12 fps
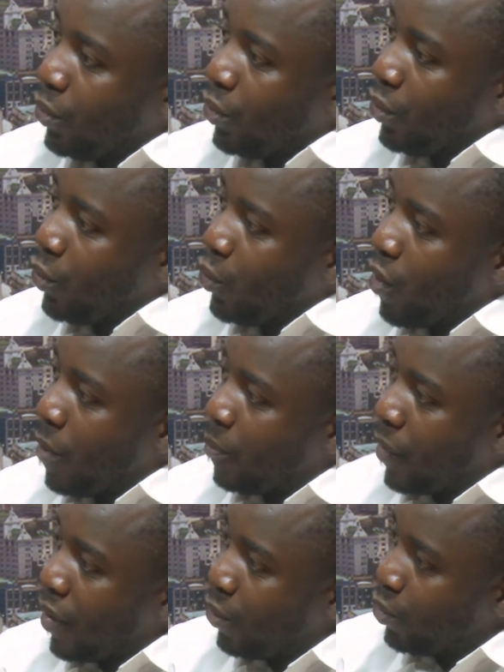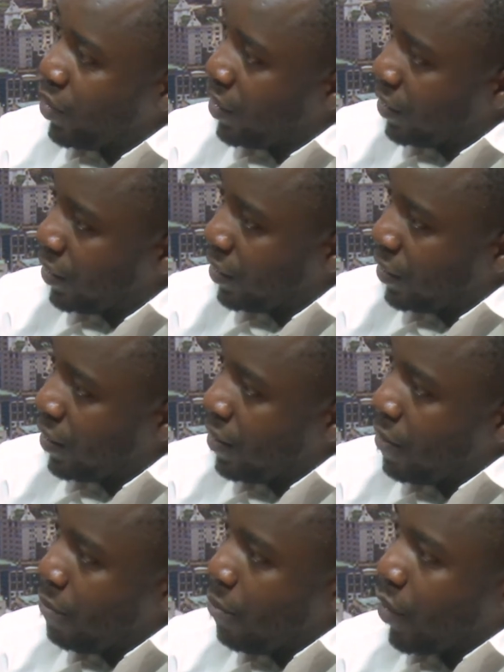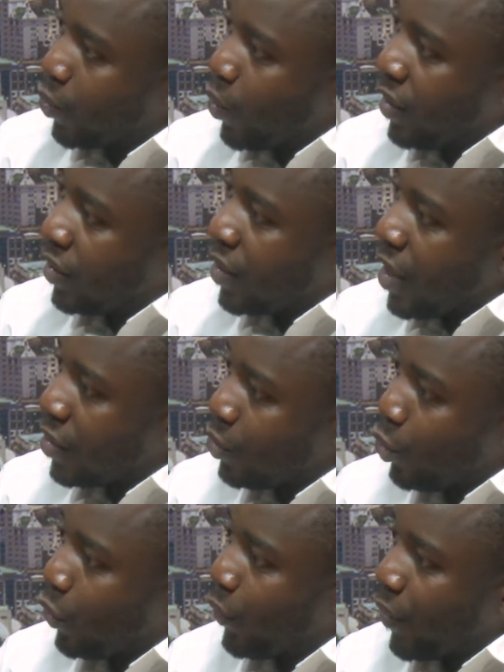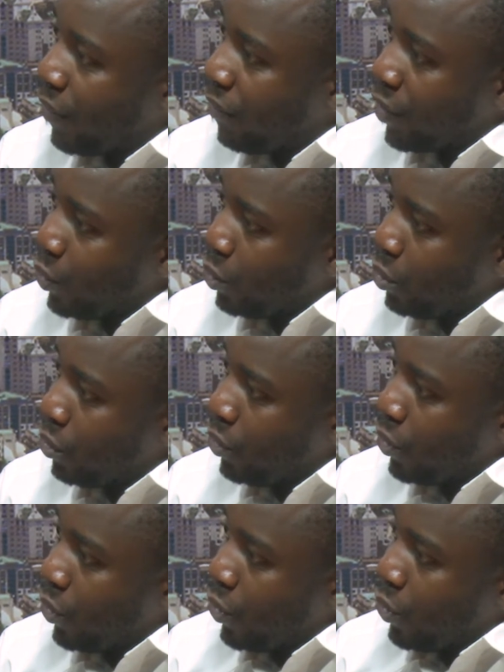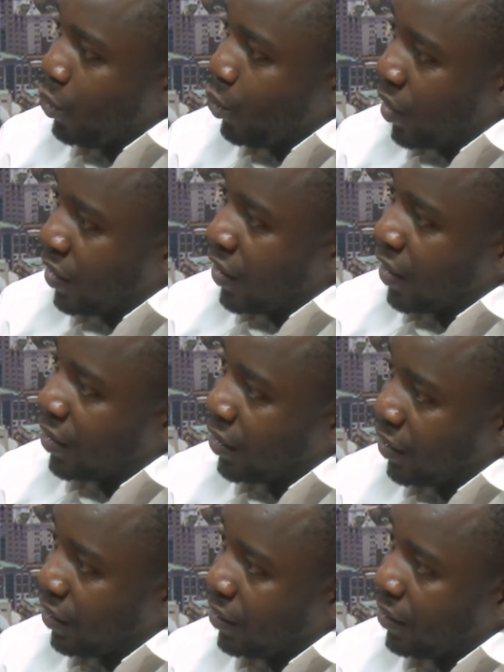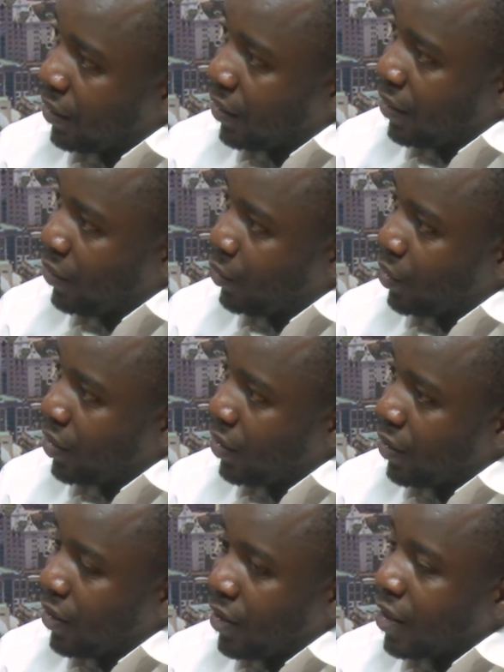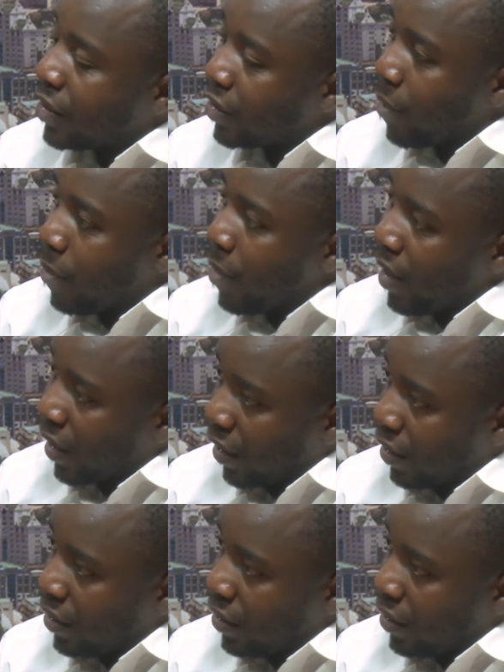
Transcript: mm-hmm. you applaud it, mm-hmm. but when it does not favor you, mm-hmm. you reject it. You see, that is barbaric.